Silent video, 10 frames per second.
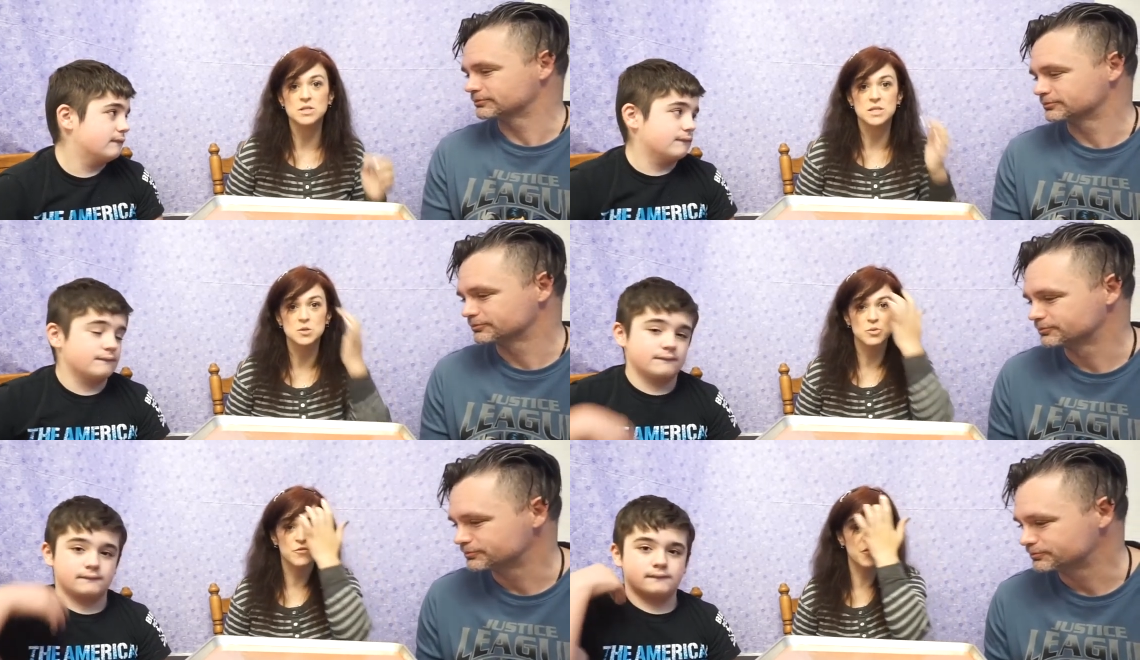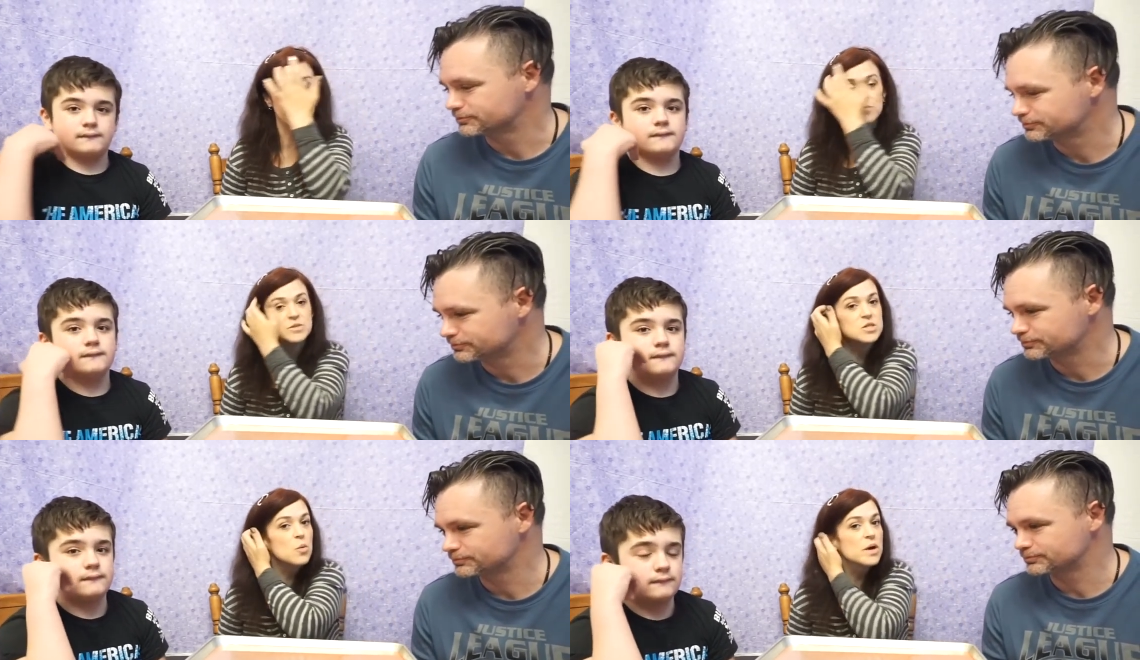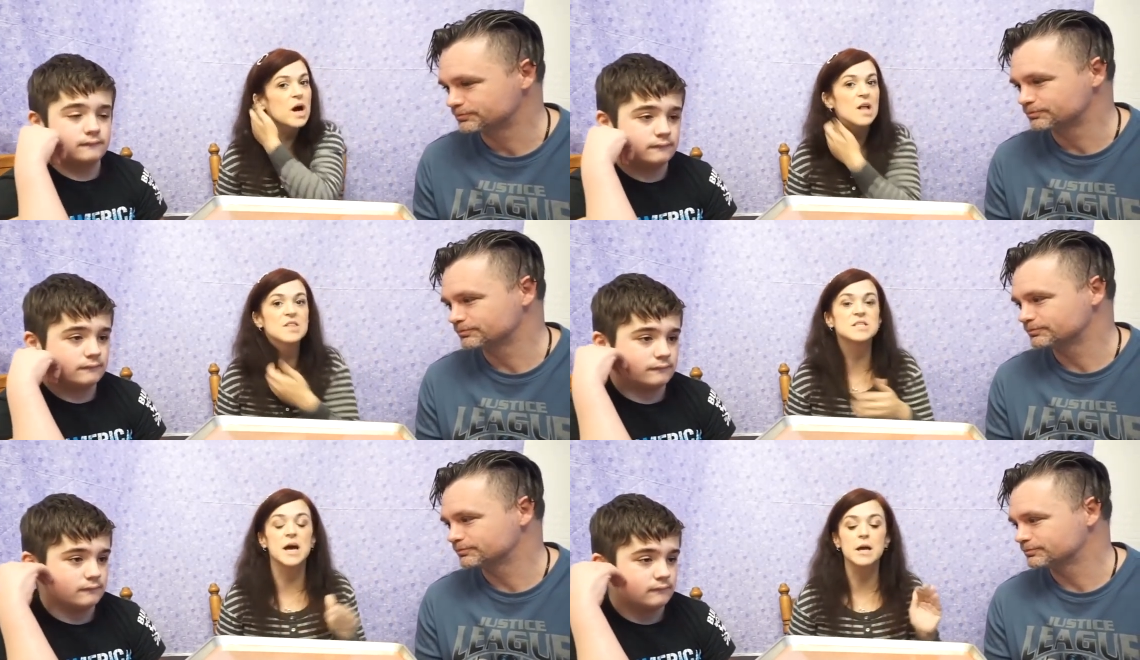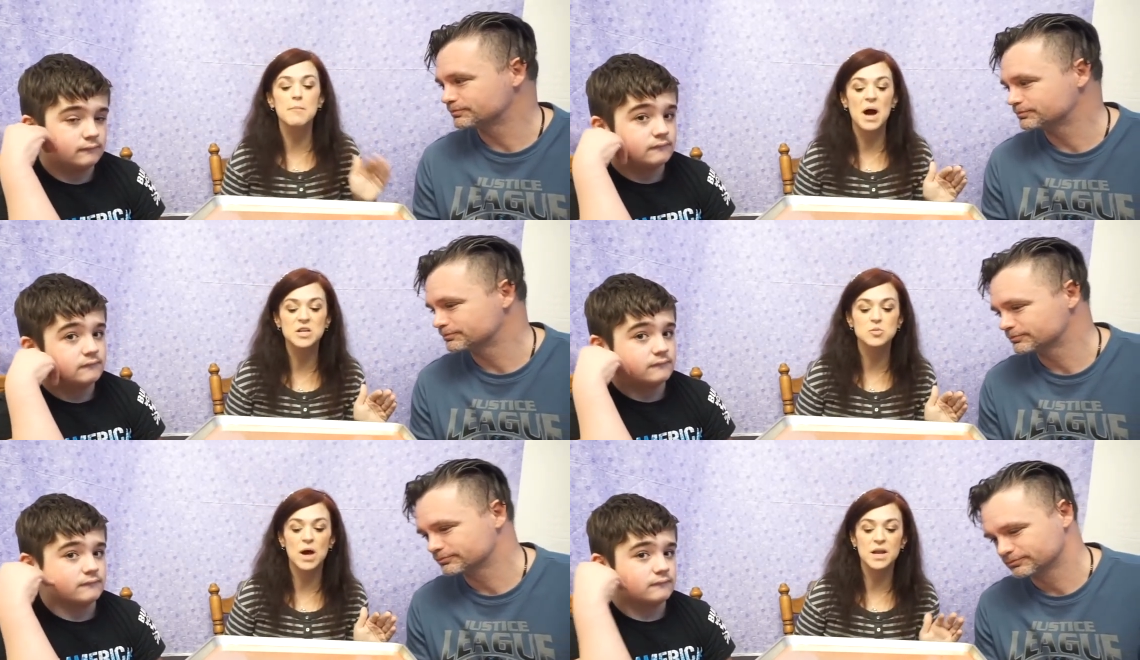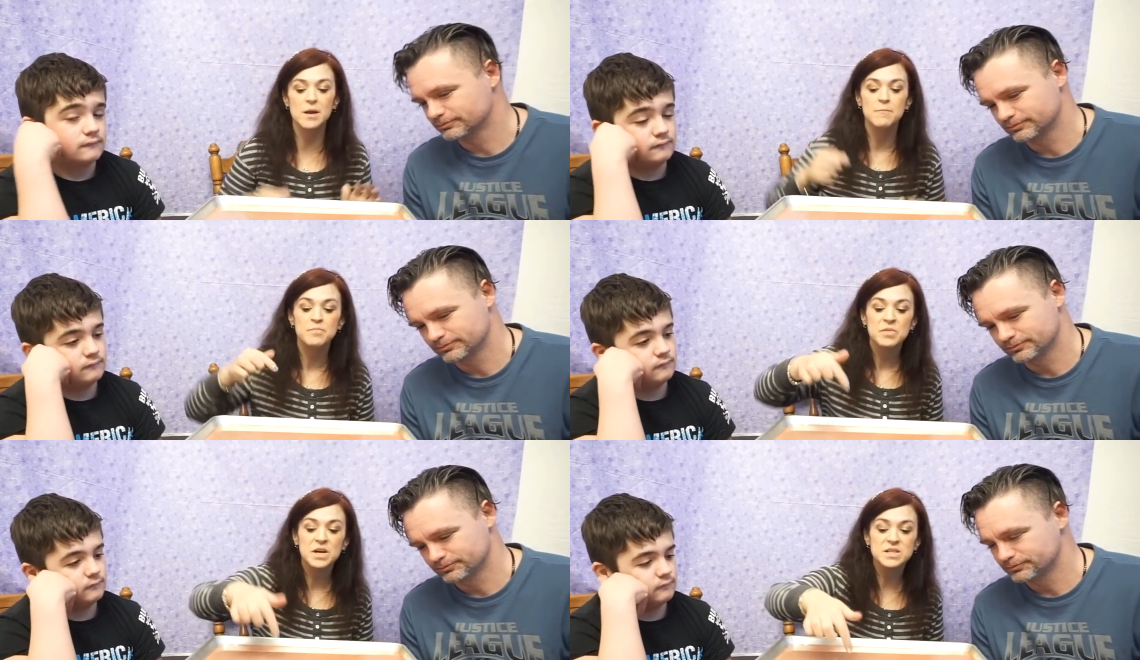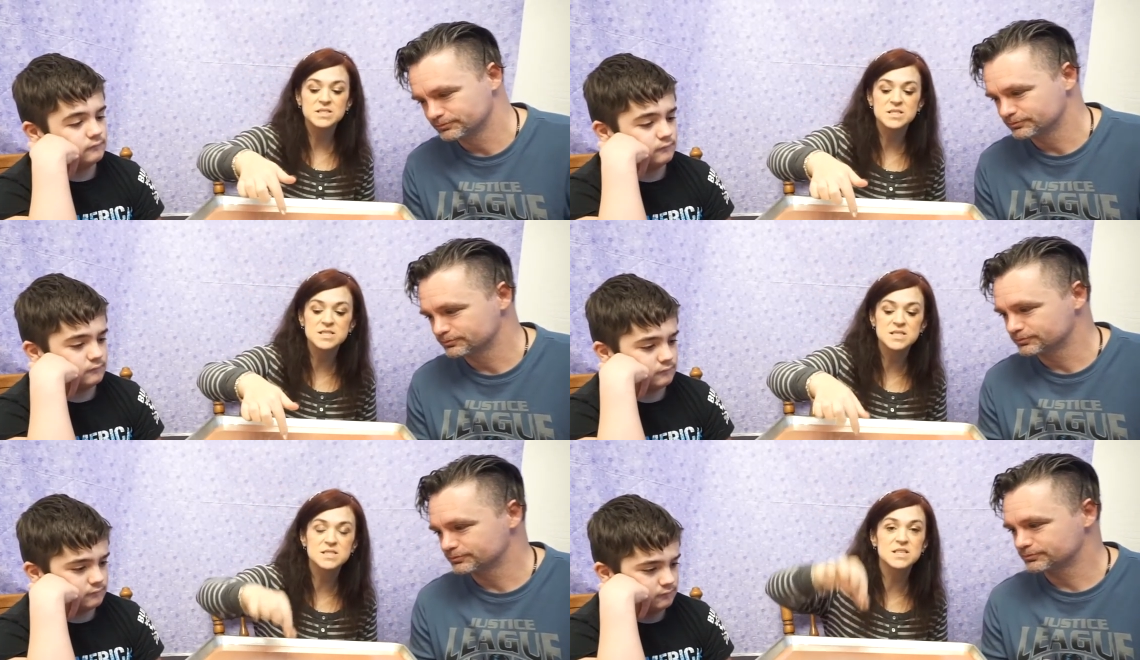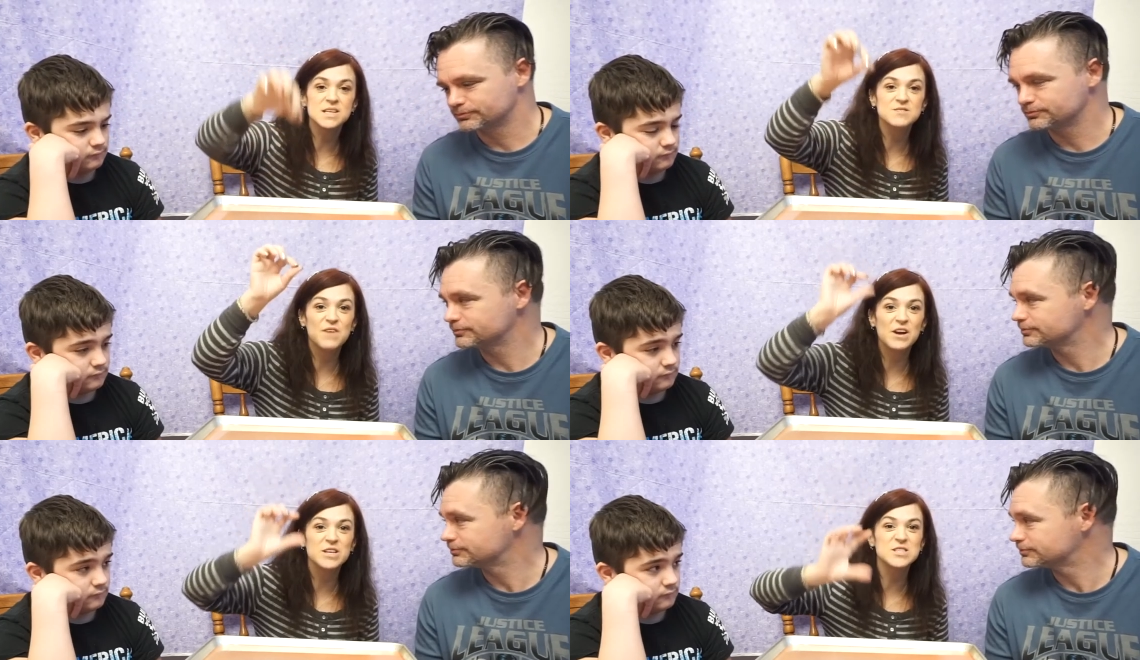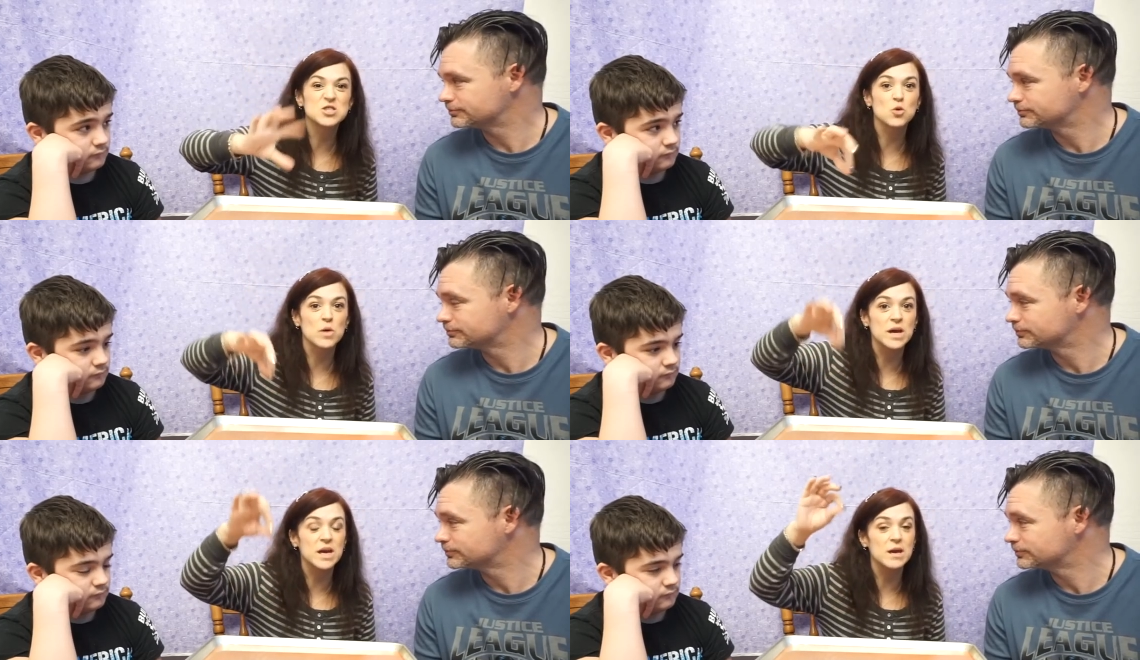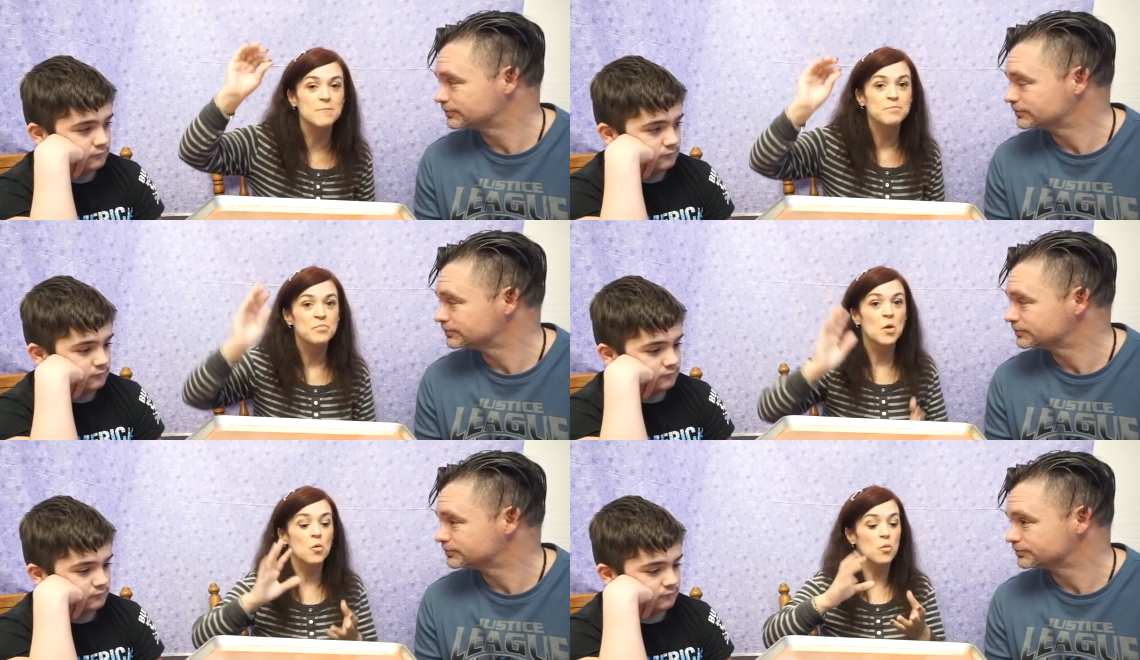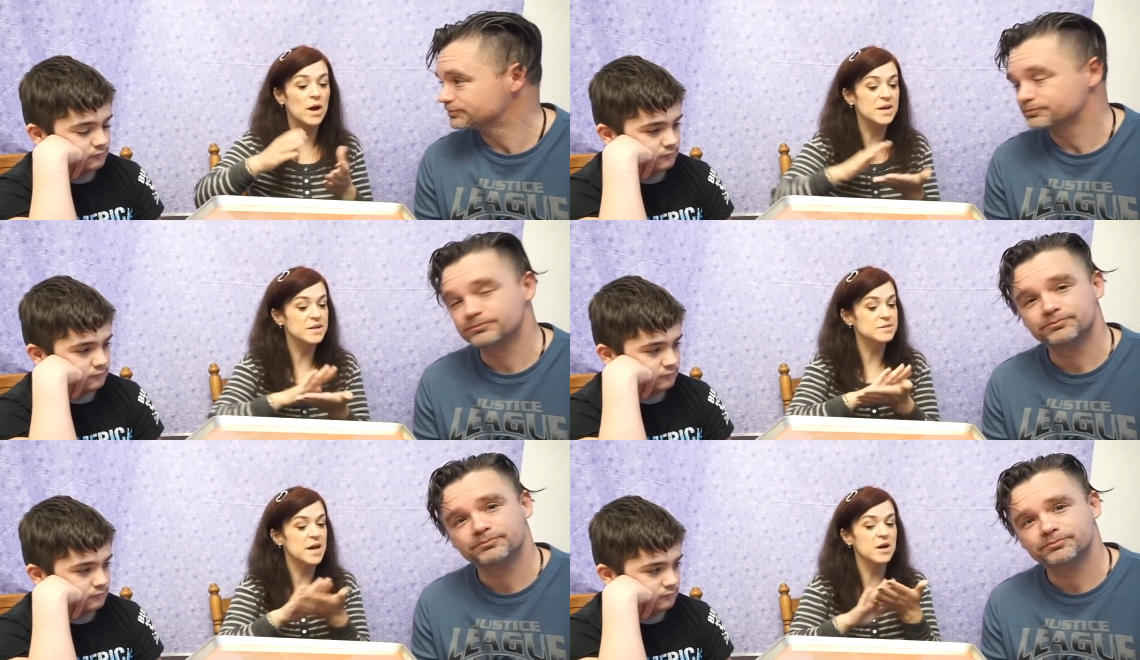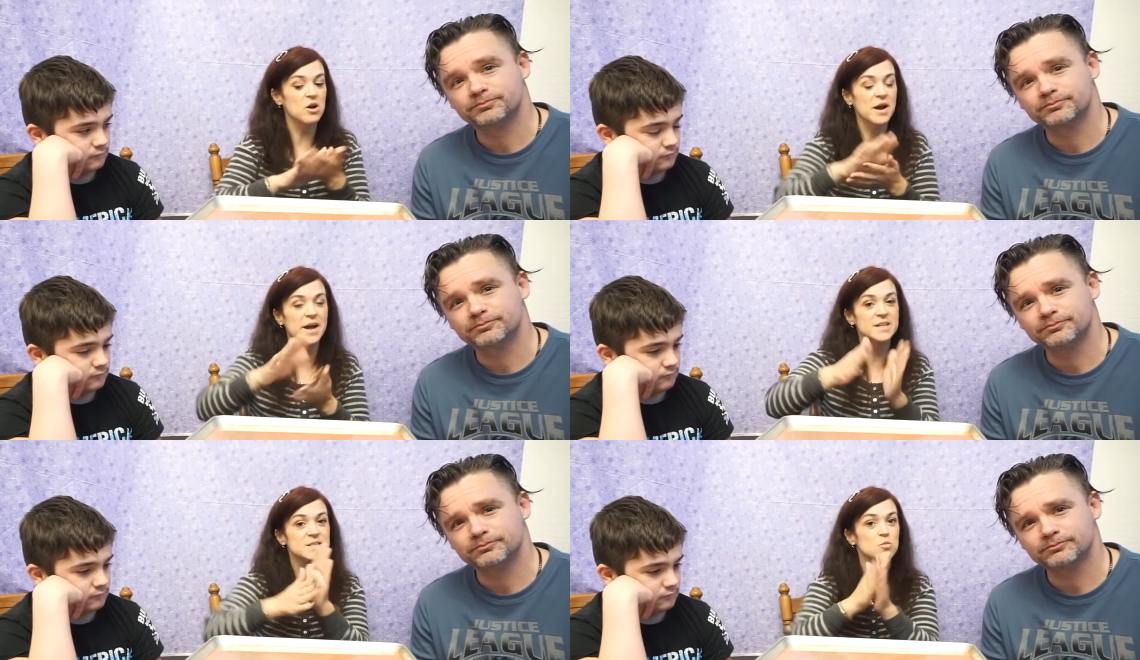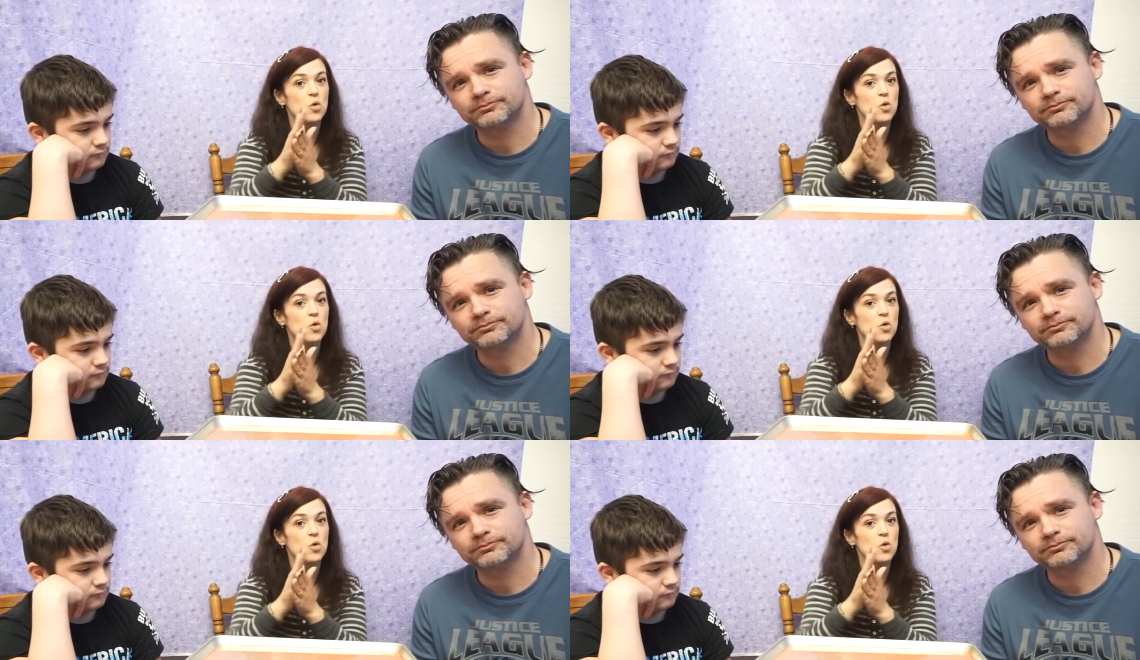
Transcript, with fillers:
Speaker 1: since we filmed, so we got the second batch ready. The consistency is very stringy. We're ready to take our hands and